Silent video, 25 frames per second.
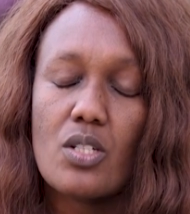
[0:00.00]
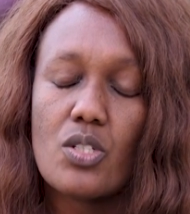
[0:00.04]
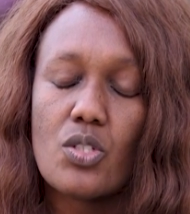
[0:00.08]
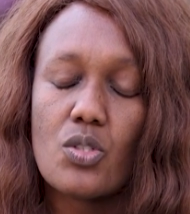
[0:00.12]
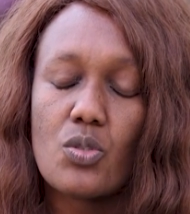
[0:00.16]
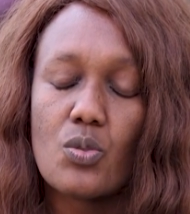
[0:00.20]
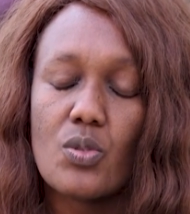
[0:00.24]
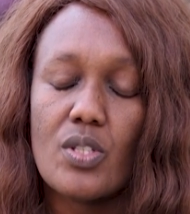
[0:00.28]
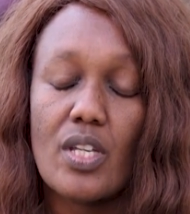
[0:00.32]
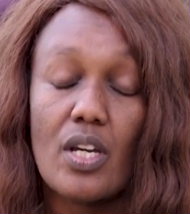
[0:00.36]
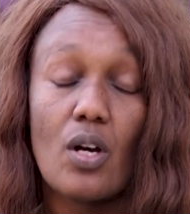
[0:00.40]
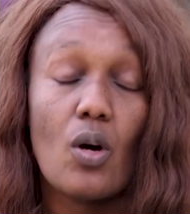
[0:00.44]

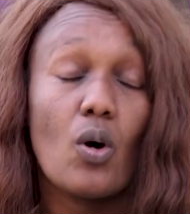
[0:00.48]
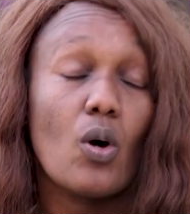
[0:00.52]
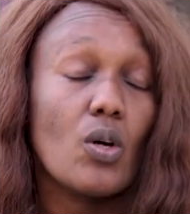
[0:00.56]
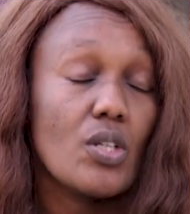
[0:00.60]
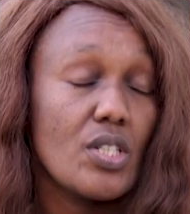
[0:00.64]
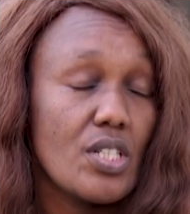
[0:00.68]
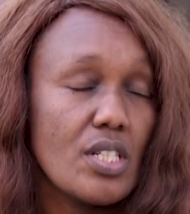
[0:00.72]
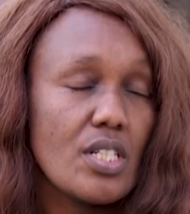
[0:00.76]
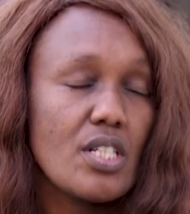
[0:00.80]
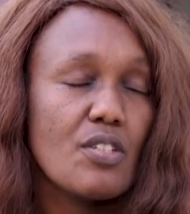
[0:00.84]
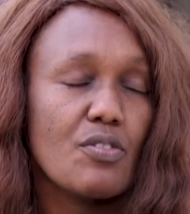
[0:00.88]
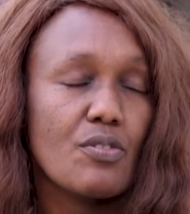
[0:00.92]
the
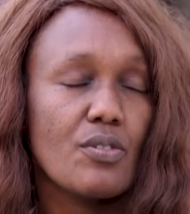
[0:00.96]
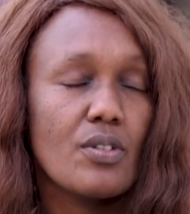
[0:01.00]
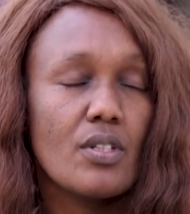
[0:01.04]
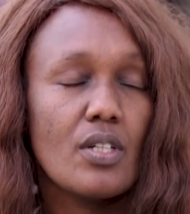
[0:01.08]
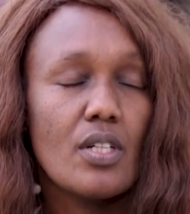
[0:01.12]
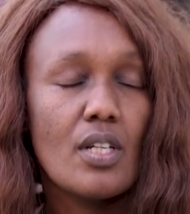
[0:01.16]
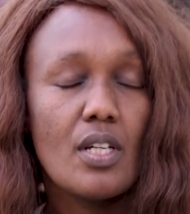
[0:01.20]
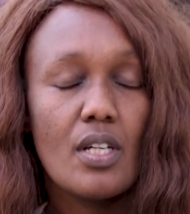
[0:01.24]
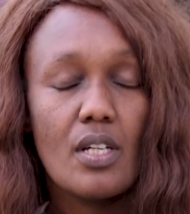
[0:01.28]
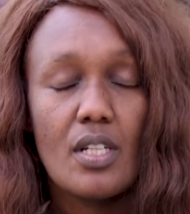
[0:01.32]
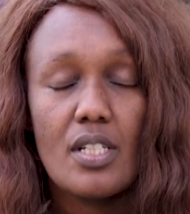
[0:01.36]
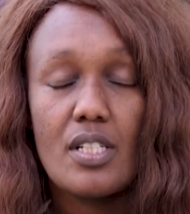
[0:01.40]
audit
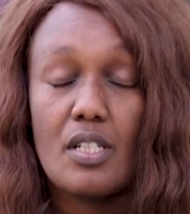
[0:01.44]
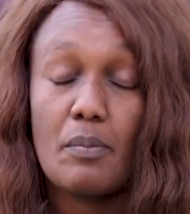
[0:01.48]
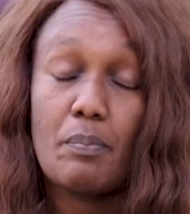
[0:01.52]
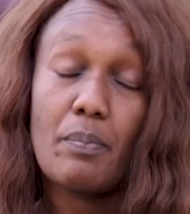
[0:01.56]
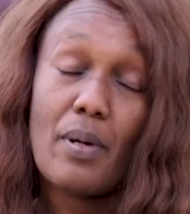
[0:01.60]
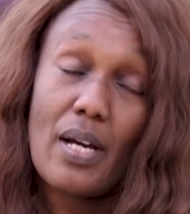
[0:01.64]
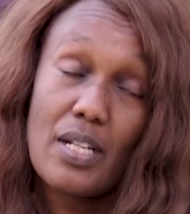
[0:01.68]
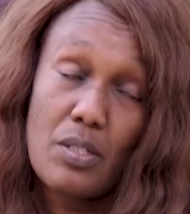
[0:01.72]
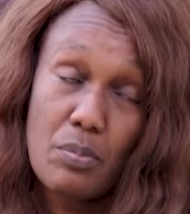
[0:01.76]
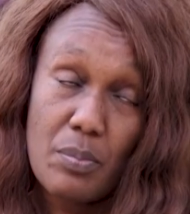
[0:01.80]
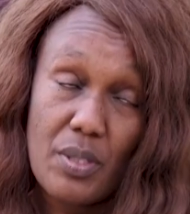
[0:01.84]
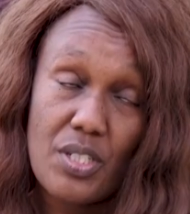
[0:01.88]

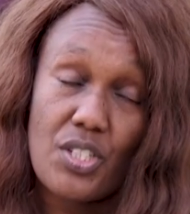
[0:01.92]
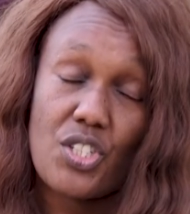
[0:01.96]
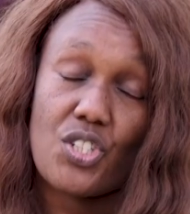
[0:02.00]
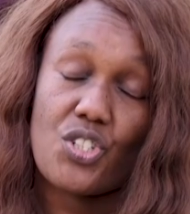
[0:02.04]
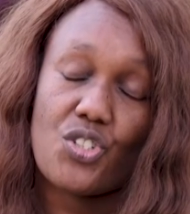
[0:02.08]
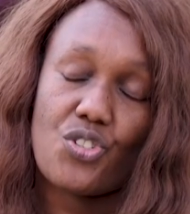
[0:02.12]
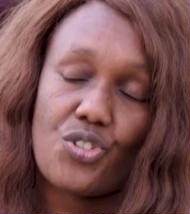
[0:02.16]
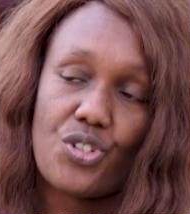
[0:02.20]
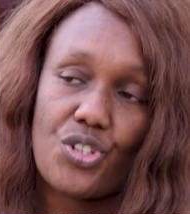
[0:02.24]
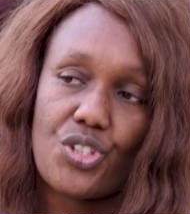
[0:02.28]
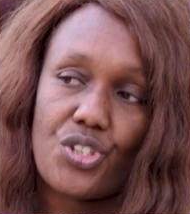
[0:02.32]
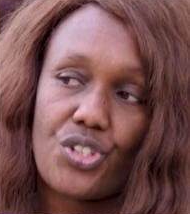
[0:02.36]
department in
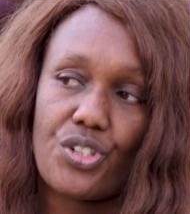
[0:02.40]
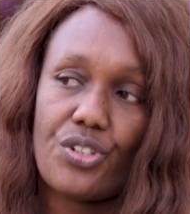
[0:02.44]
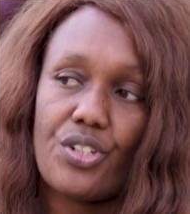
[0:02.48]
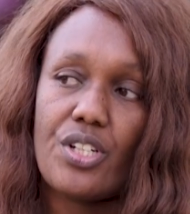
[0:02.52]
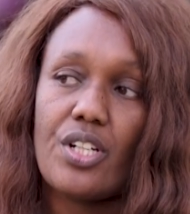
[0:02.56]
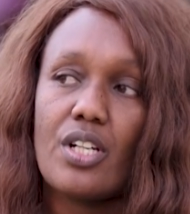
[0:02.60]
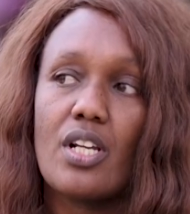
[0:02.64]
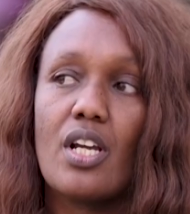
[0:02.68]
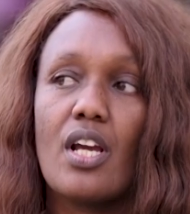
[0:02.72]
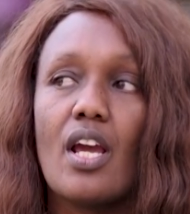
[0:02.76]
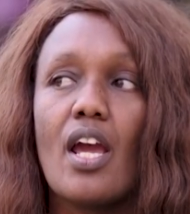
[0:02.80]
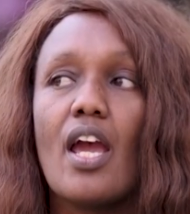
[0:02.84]
Treasury.
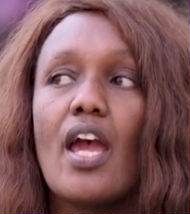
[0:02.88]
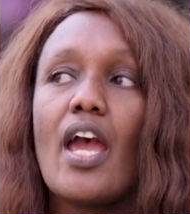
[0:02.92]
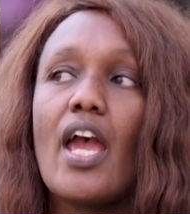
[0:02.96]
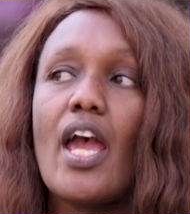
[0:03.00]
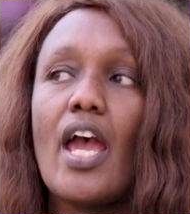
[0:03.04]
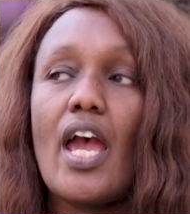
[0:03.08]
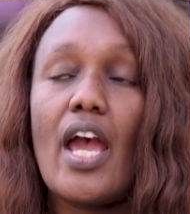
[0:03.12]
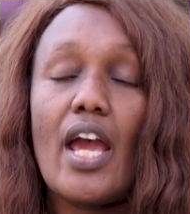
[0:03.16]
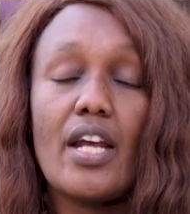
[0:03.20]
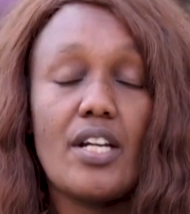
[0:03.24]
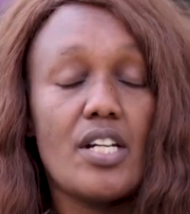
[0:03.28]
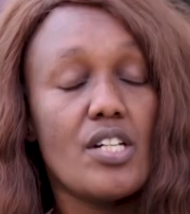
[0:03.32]

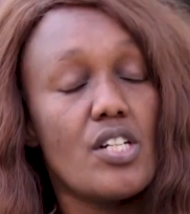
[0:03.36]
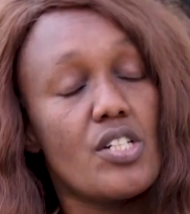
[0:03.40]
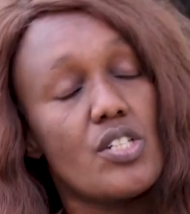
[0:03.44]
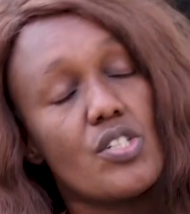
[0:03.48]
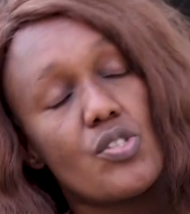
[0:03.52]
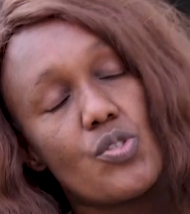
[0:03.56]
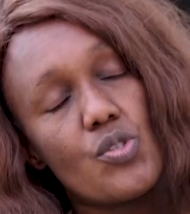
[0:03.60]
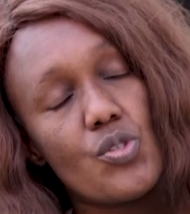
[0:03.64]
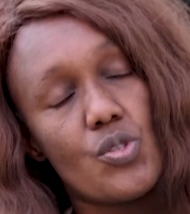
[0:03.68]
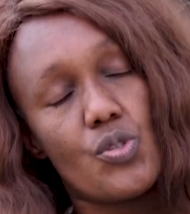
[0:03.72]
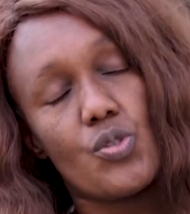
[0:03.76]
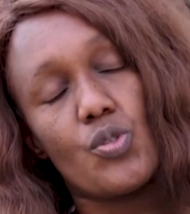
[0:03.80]
I did
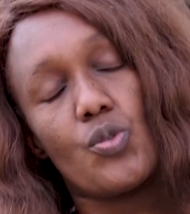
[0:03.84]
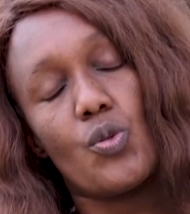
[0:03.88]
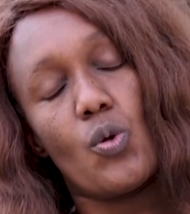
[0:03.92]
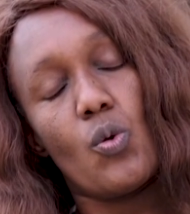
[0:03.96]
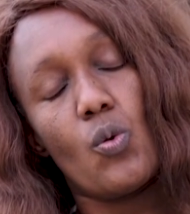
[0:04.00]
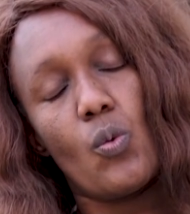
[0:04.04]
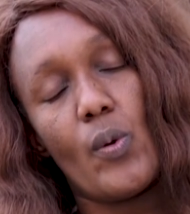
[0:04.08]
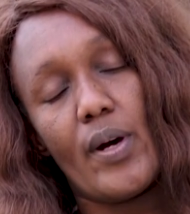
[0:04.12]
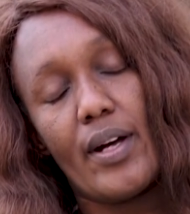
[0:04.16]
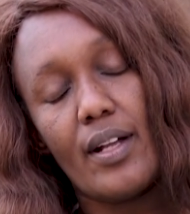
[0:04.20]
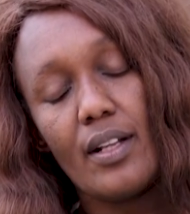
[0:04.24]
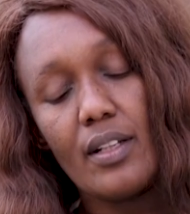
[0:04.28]
it so
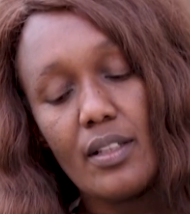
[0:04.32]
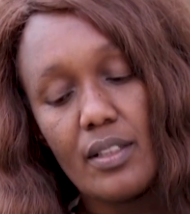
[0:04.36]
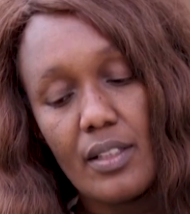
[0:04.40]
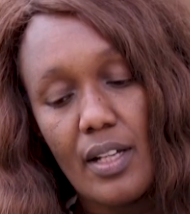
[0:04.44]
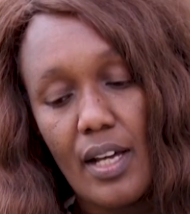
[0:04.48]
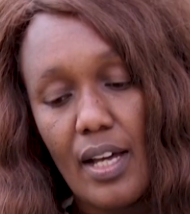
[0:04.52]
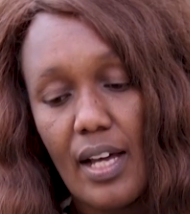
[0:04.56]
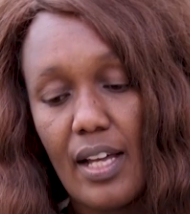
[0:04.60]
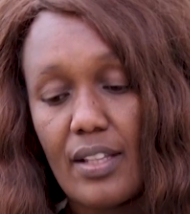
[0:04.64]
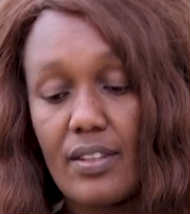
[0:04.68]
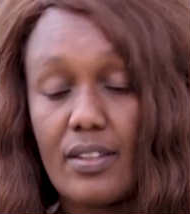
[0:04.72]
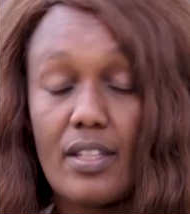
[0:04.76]
well,
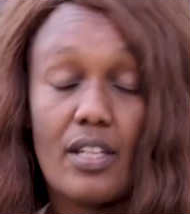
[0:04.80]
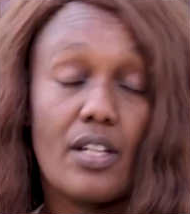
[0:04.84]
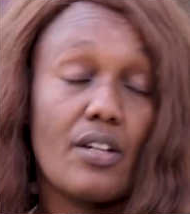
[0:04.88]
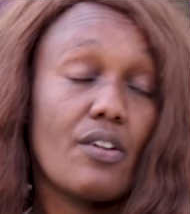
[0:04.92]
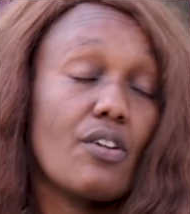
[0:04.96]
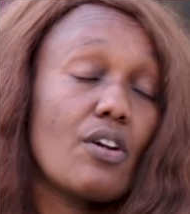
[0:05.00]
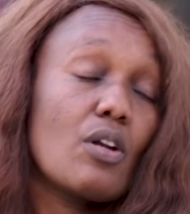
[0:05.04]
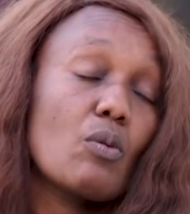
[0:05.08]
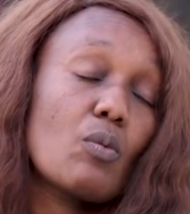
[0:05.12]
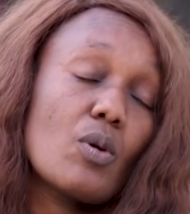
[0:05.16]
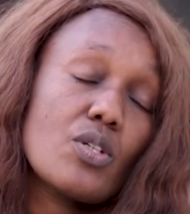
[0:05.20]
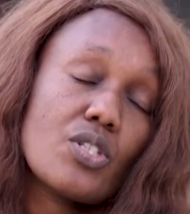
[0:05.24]
and they
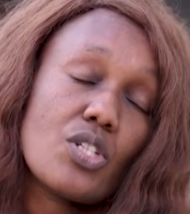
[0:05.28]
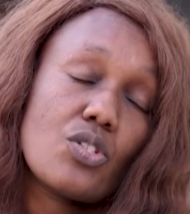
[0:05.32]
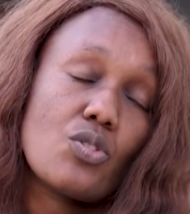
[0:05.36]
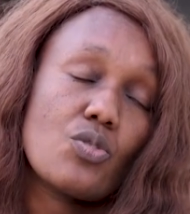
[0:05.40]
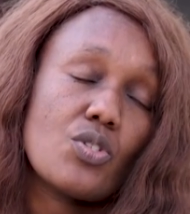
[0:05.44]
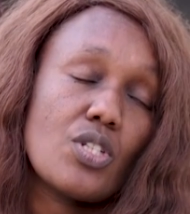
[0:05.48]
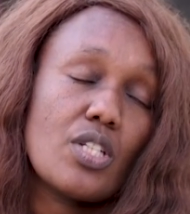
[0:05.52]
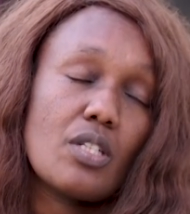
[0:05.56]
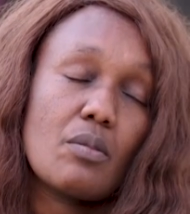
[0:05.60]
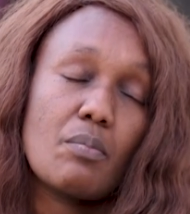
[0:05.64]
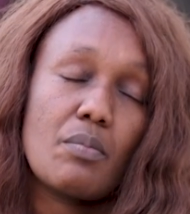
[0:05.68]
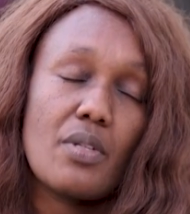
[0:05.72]
really wanted to
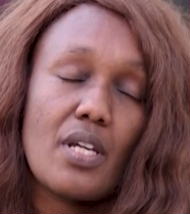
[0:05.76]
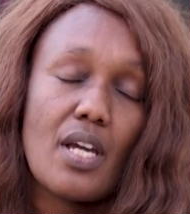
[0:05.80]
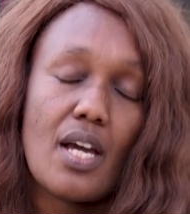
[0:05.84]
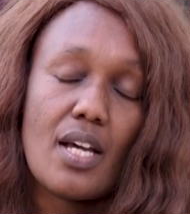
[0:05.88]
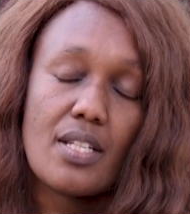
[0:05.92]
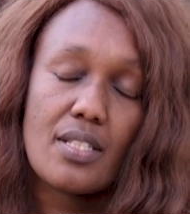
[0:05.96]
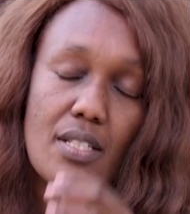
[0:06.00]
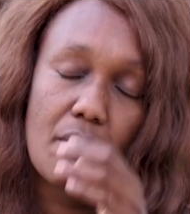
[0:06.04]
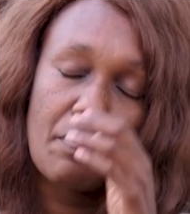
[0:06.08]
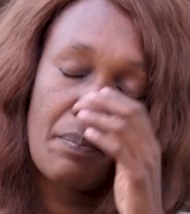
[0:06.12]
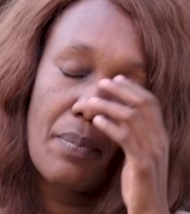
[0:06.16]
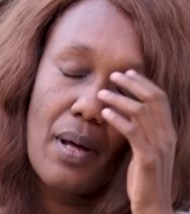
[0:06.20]
take me
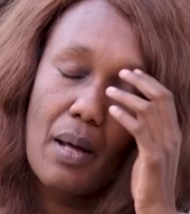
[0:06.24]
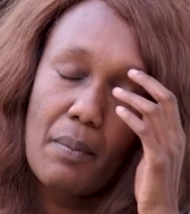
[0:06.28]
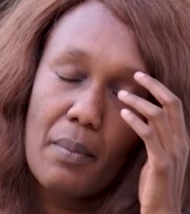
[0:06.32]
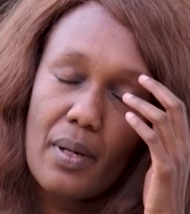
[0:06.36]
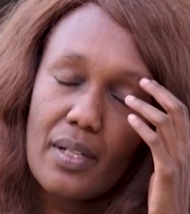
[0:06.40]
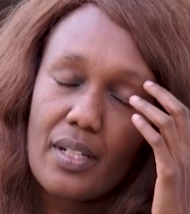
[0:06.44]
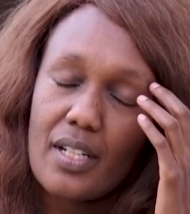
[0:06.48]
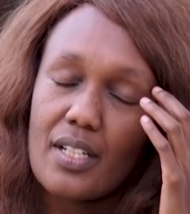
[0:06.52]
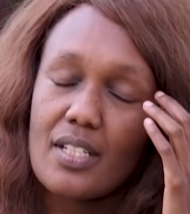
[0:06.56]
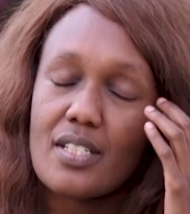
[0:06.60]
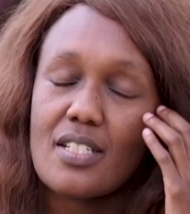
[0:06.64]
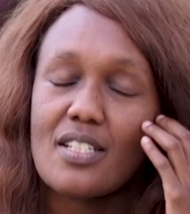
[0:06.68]
as a
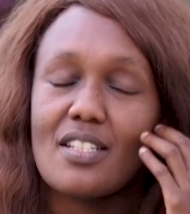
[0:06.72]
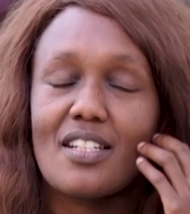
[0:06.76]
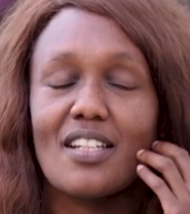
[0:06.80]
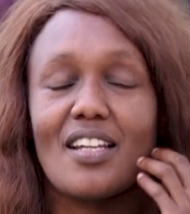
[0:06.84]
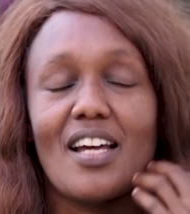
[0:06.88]
permanent.